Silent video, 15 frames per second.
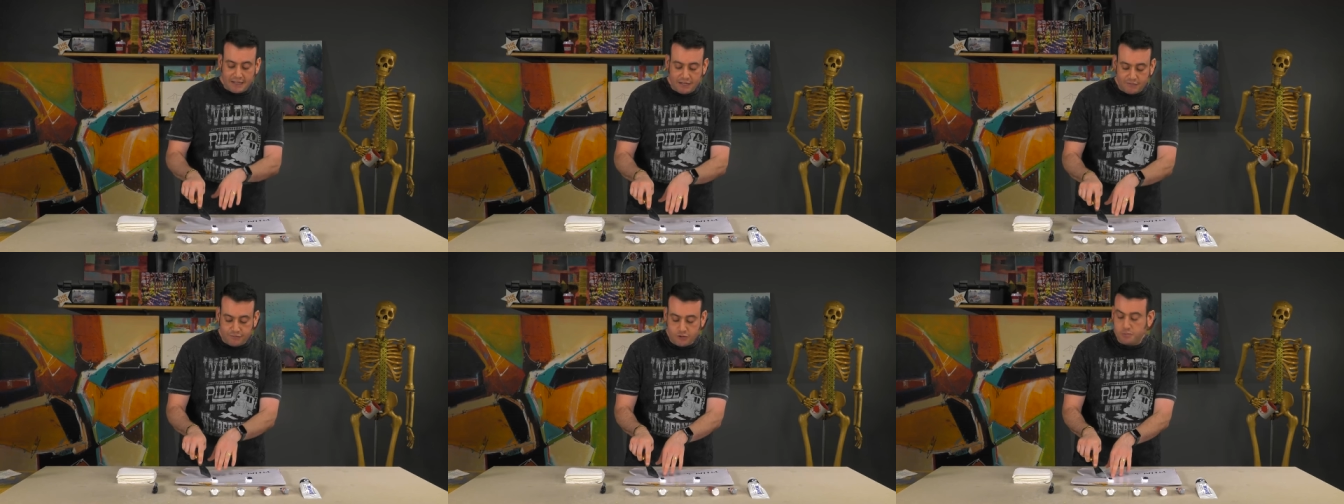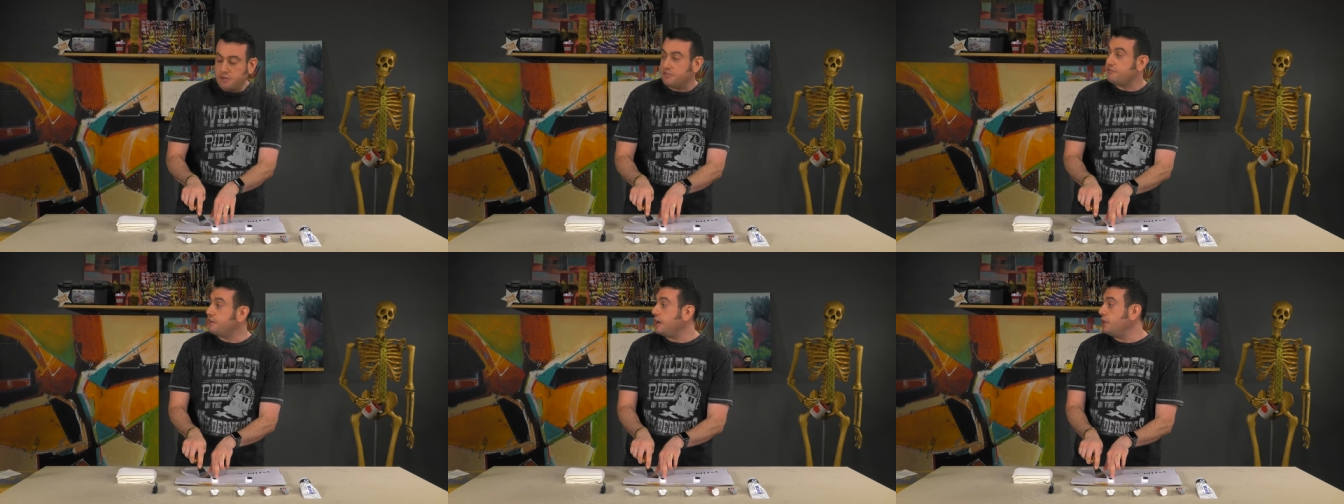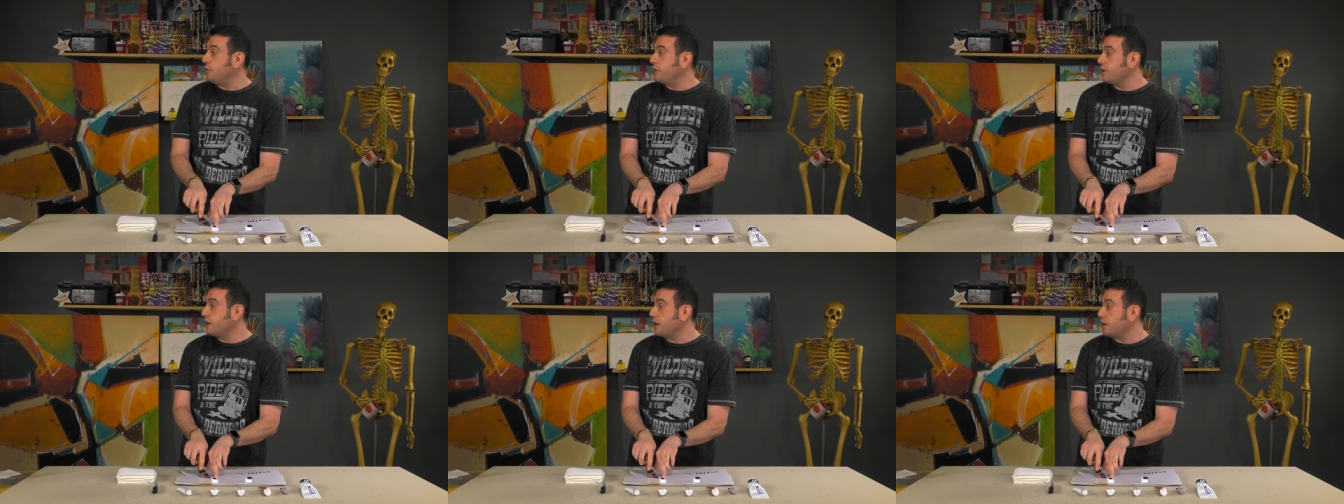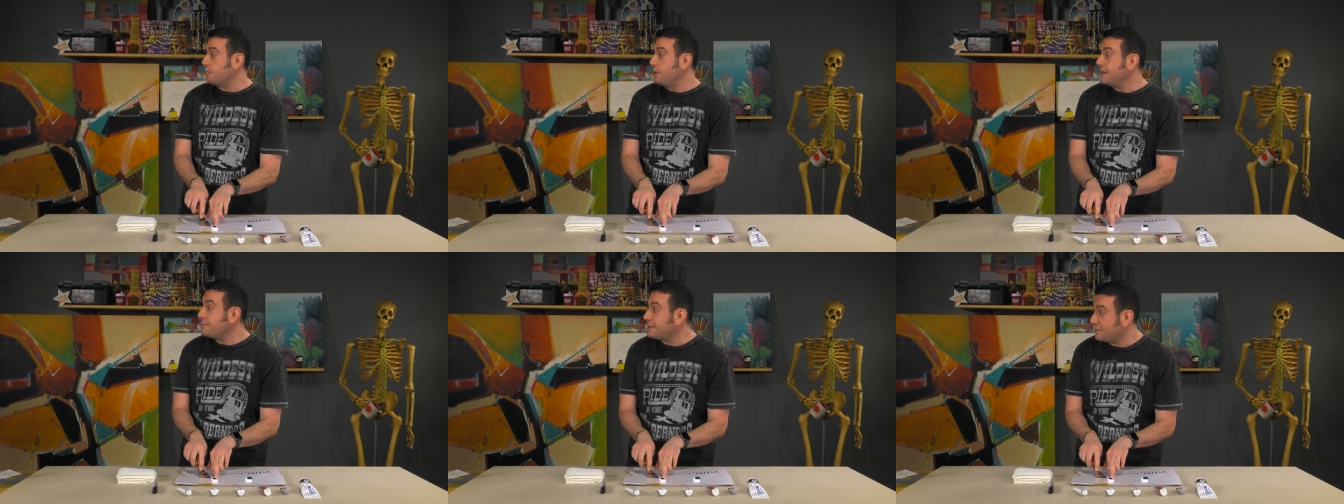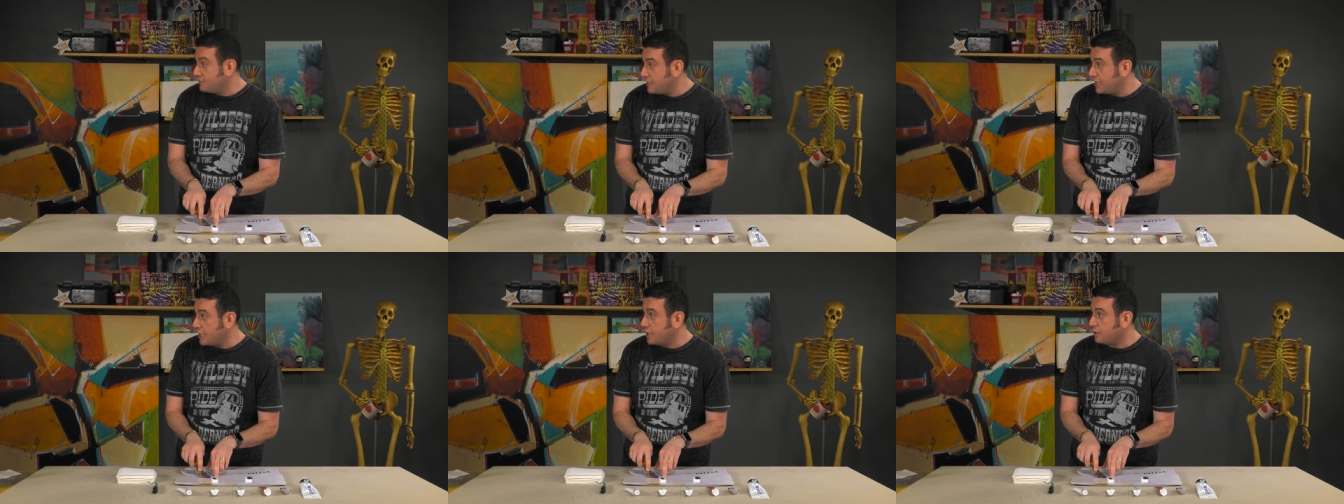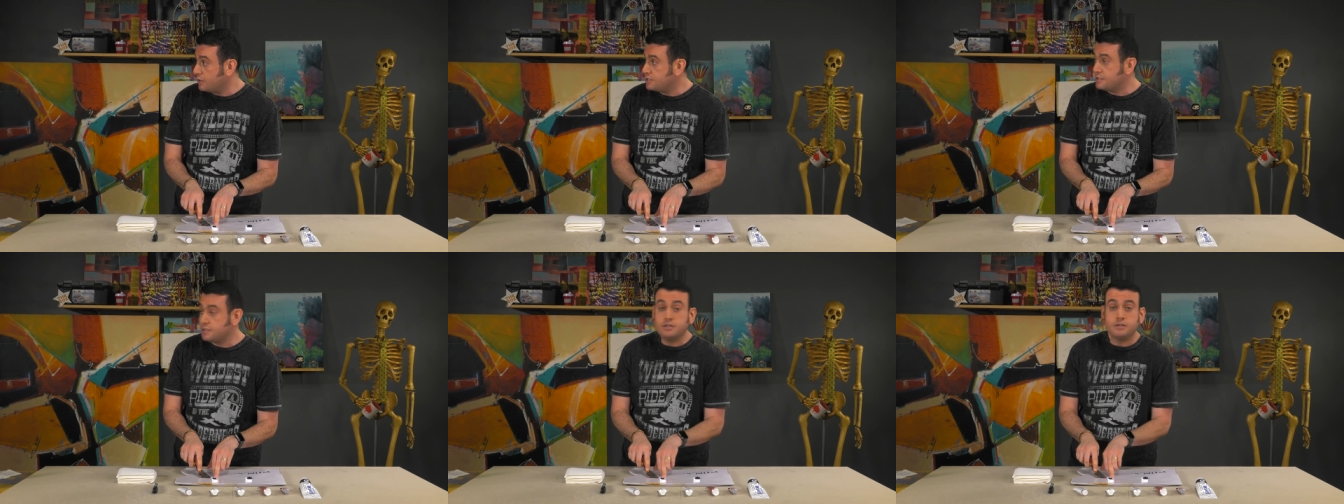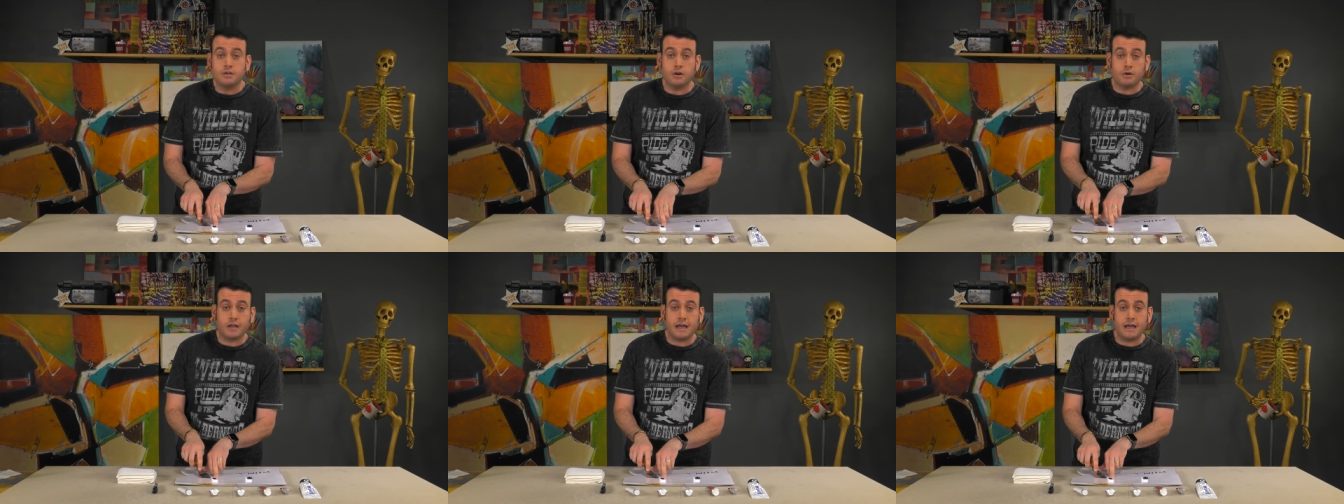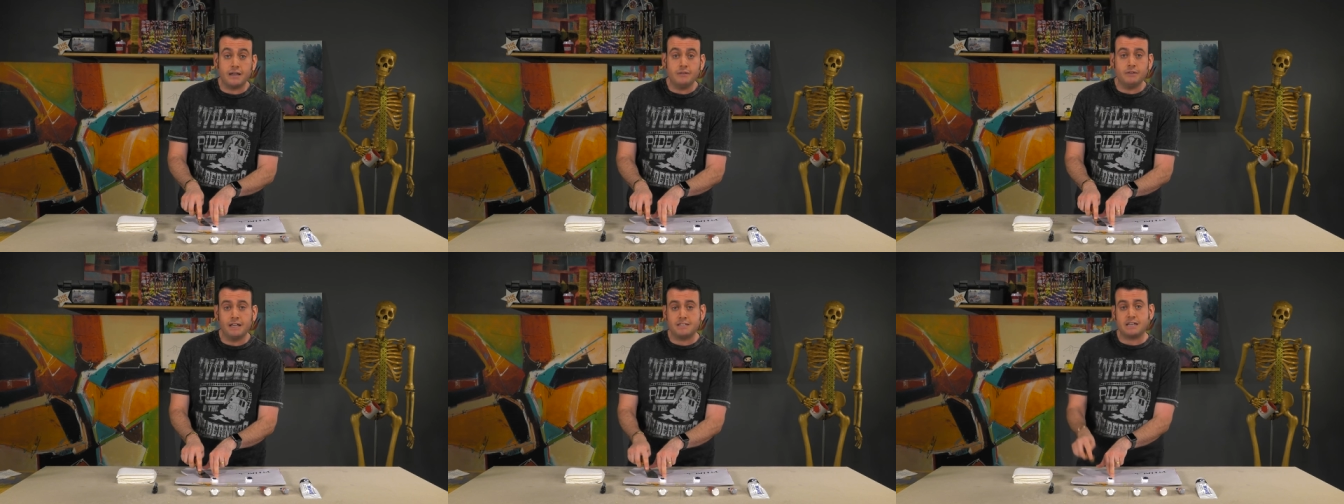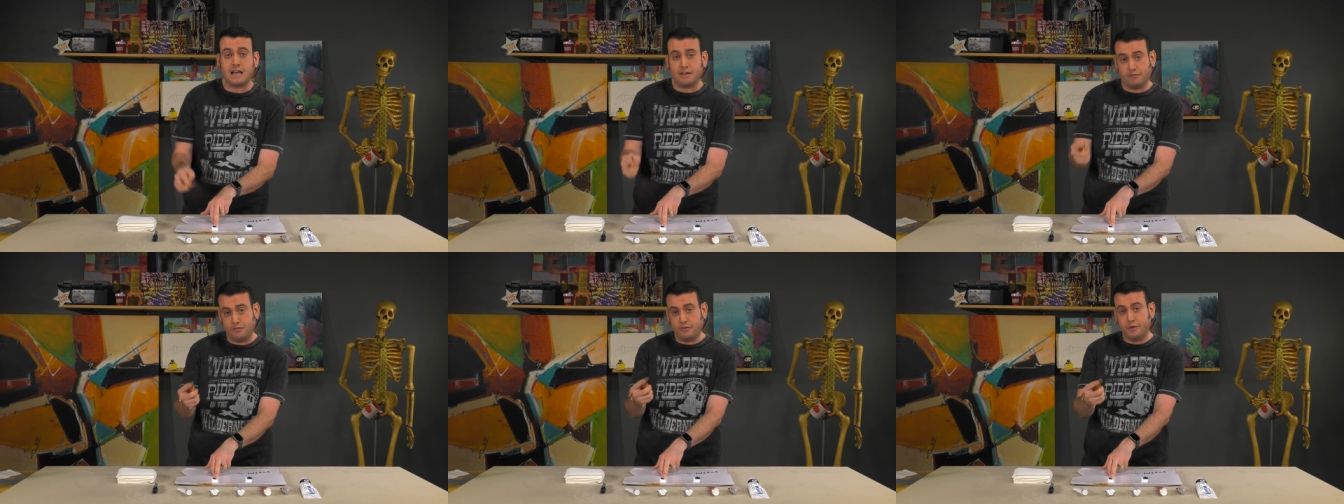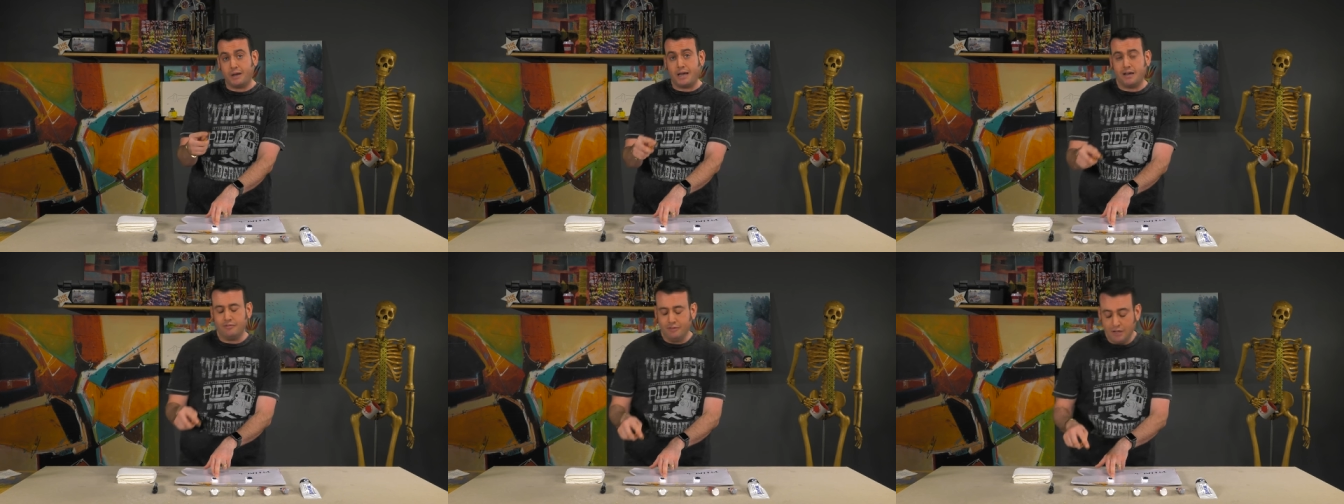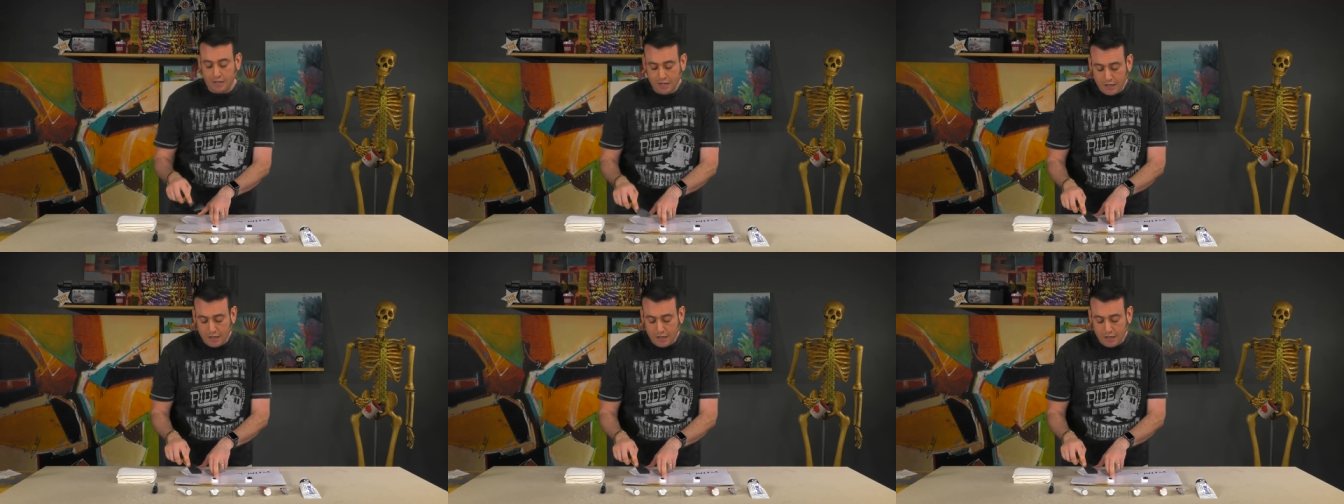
if you've been following our pigment videos, okay, as half of you have,